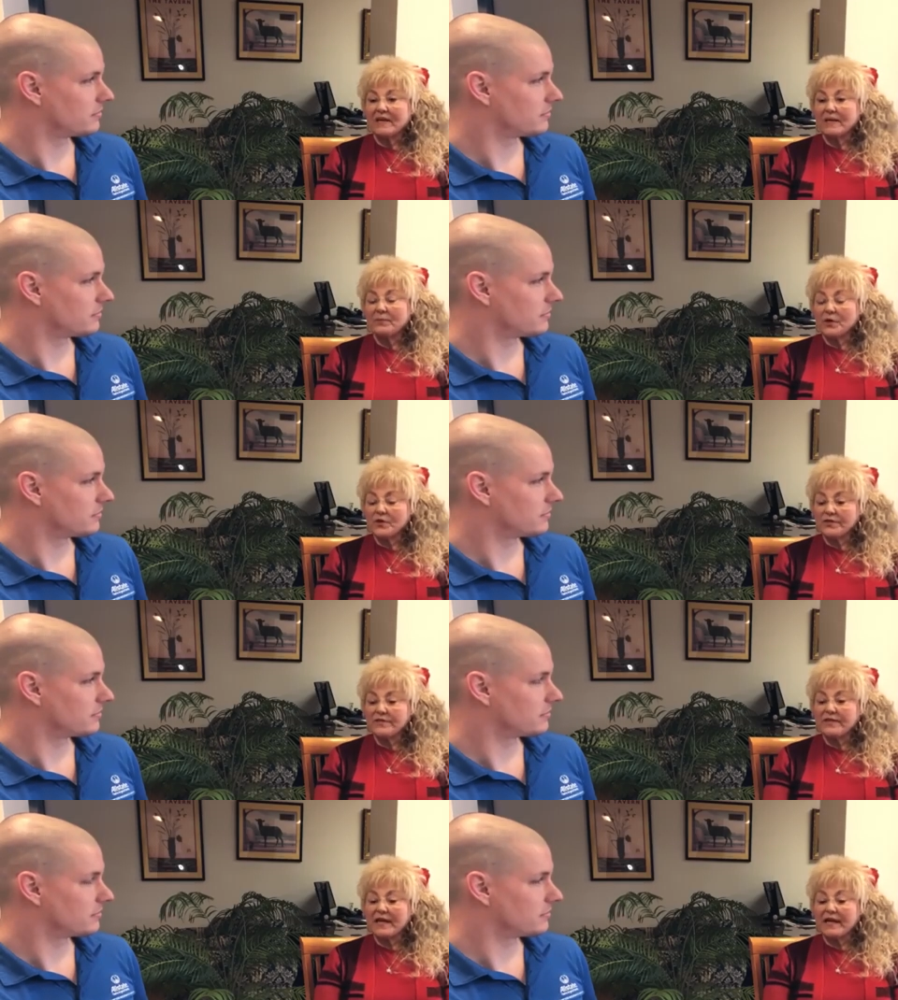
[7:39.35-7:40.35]
Speaker 1: he
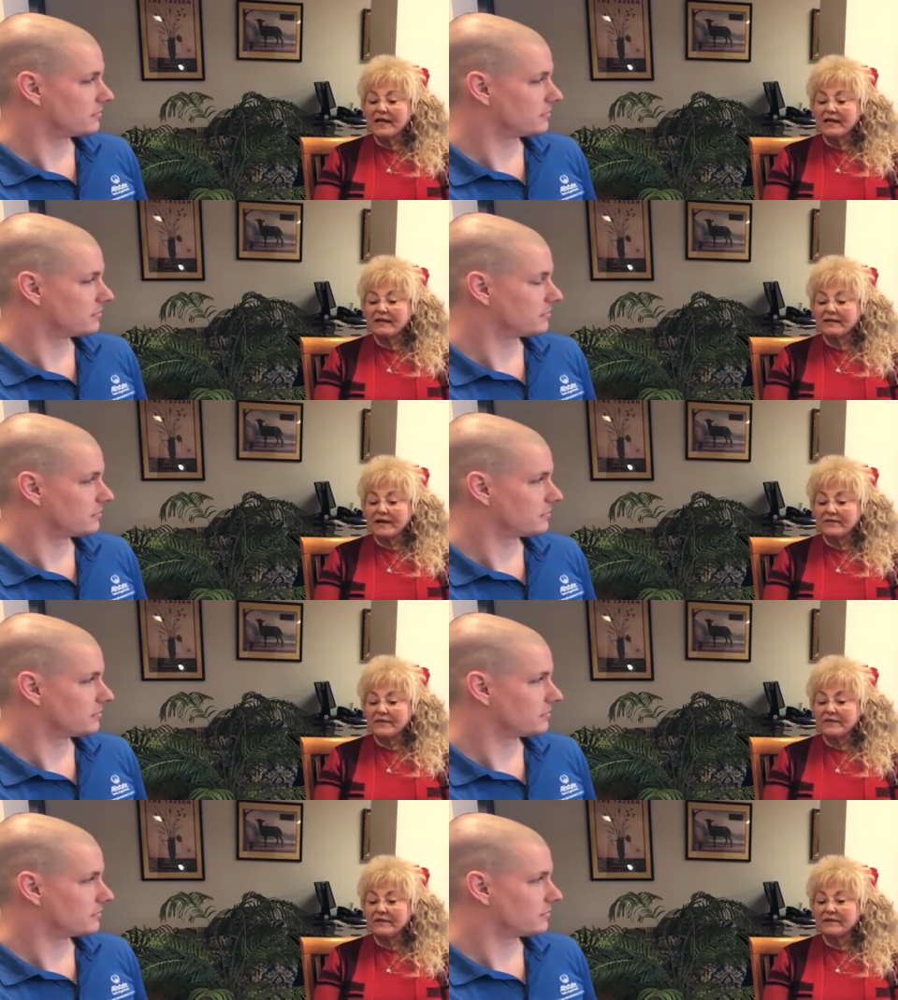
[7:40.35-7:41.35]
purchased an
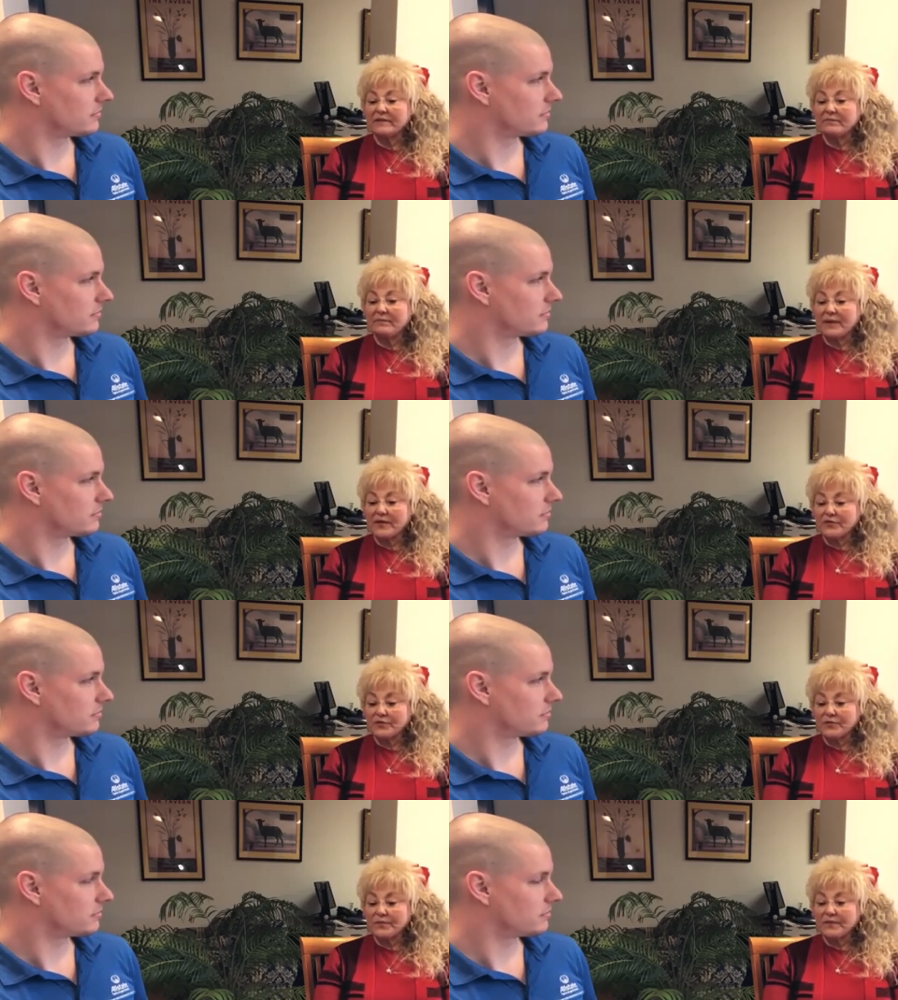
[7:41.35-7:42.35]
11
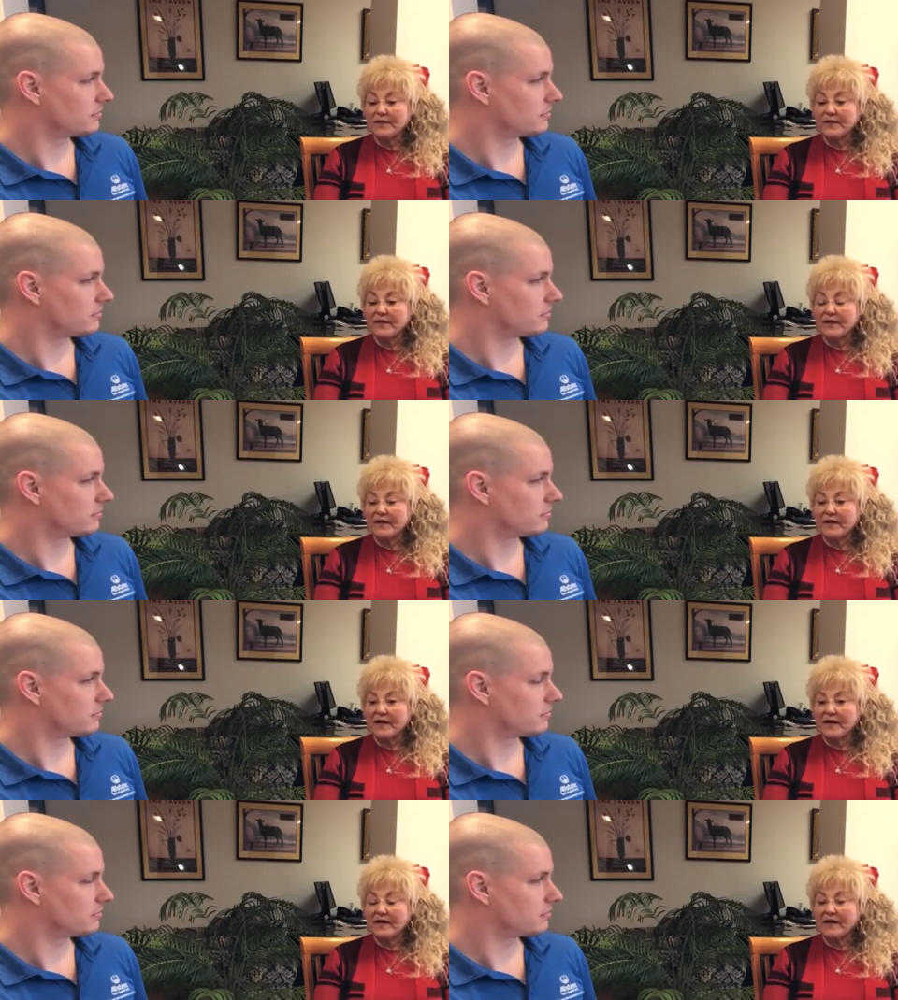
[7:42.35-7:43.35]
bedroom
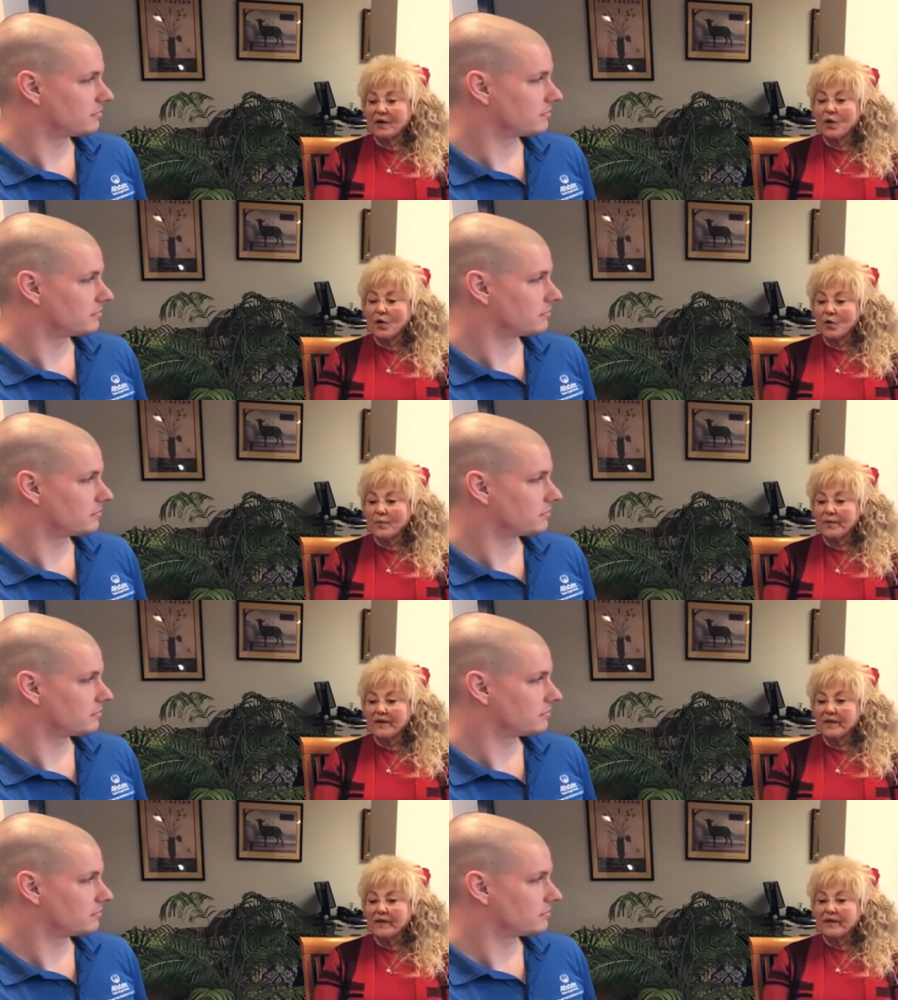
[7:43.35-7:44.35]
uh, home
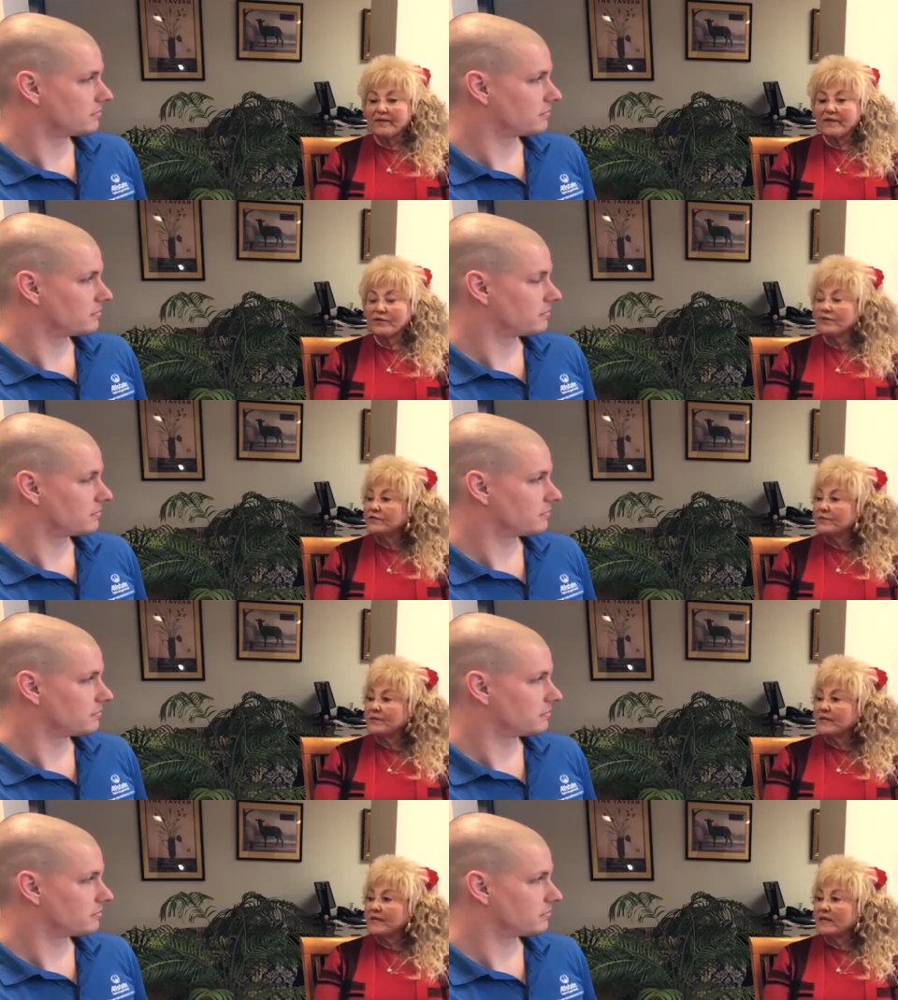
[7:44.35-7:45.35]
that used to
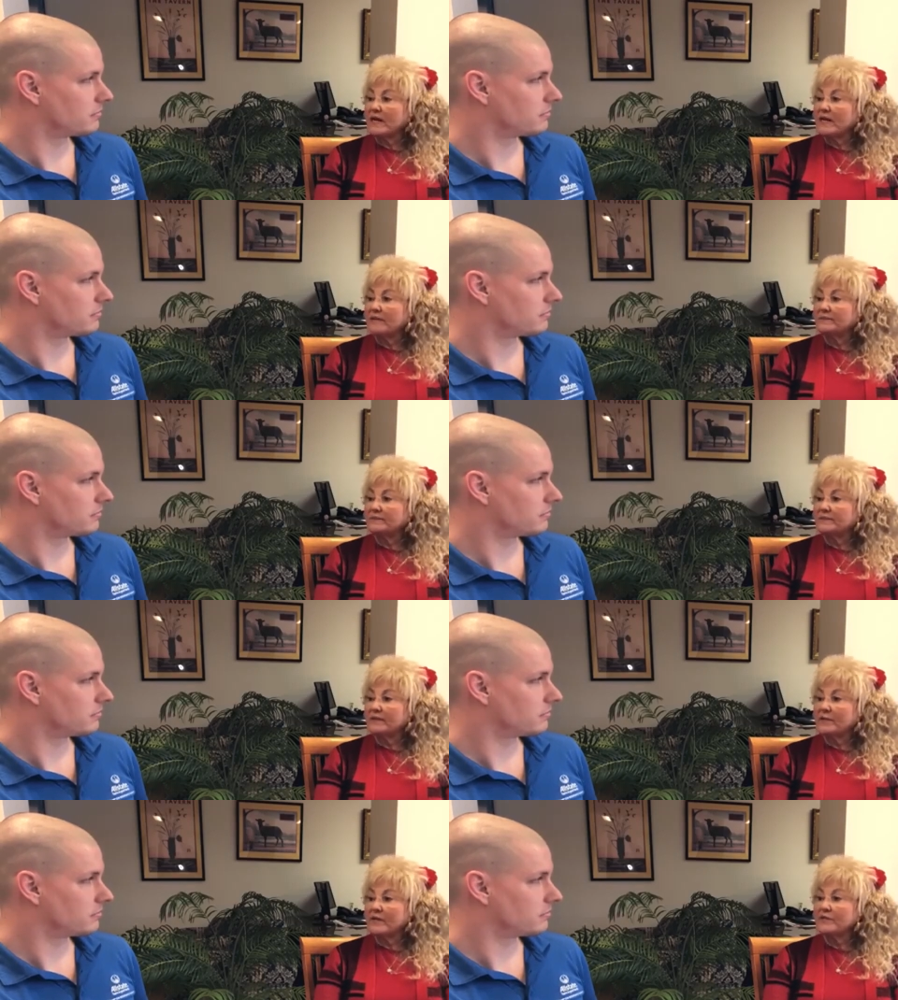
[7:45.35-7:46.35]
be um,
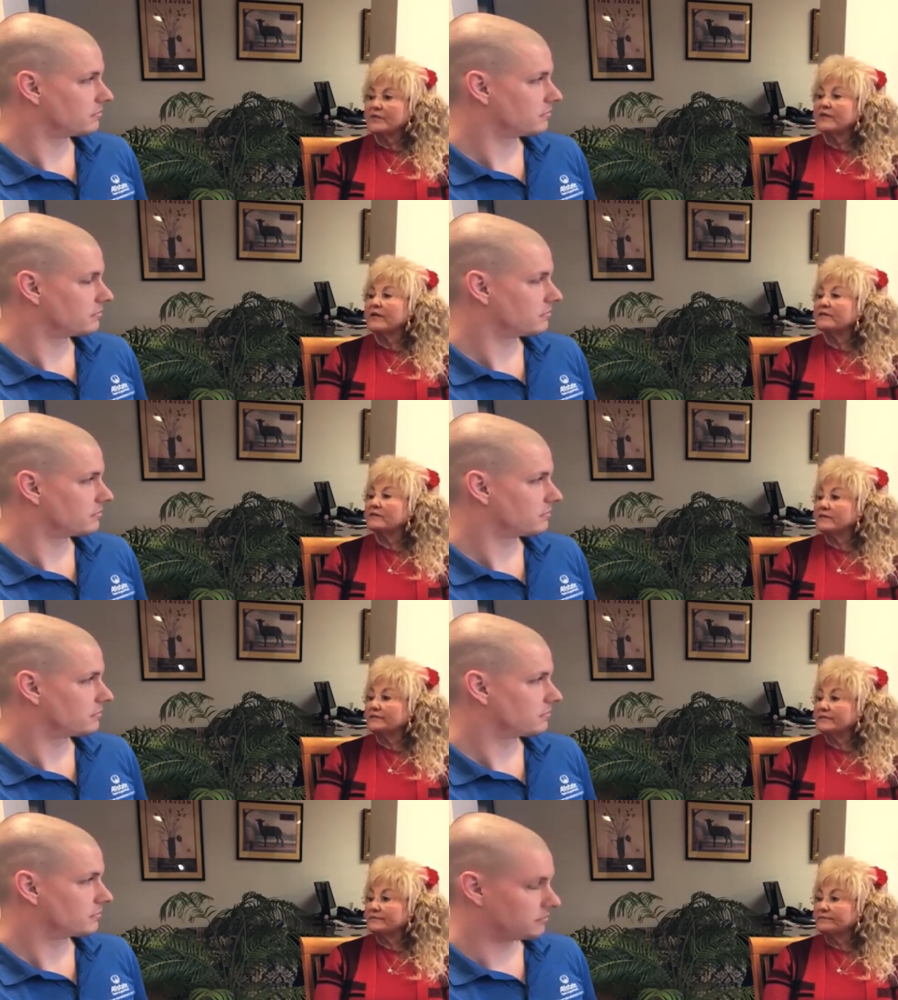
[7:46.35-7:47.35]
a place where the nuns
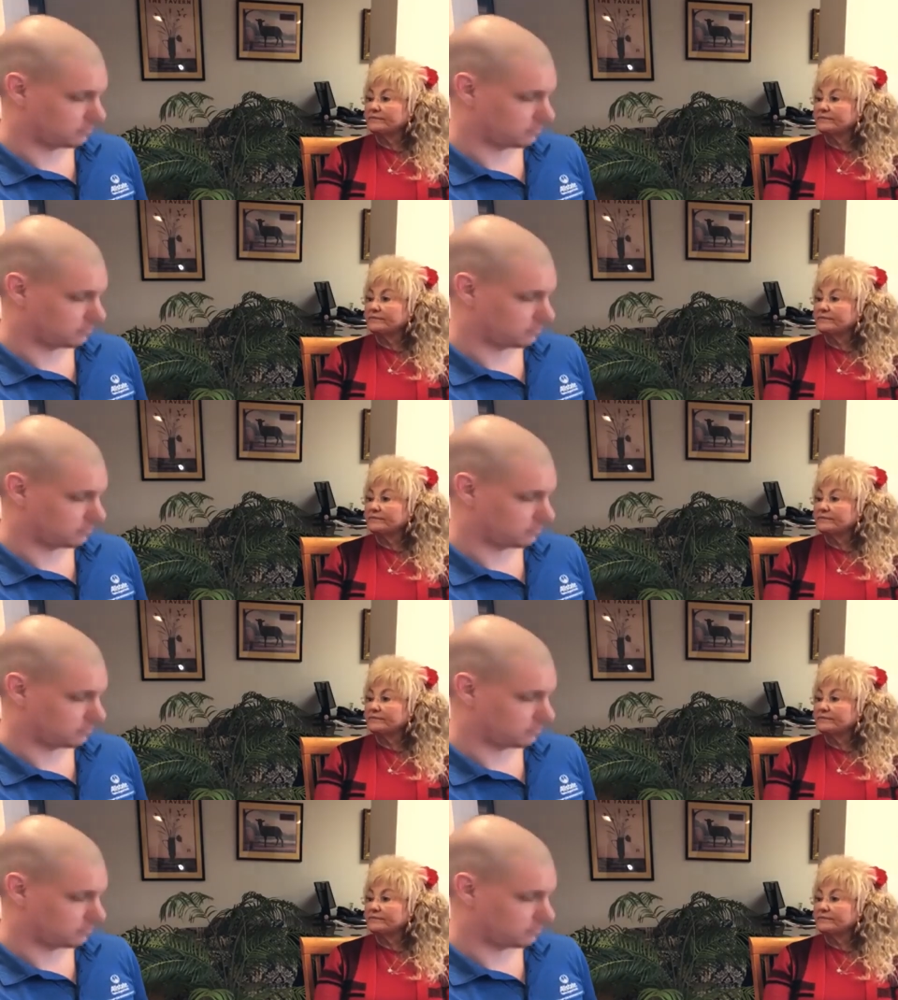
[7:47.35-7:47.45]
lived.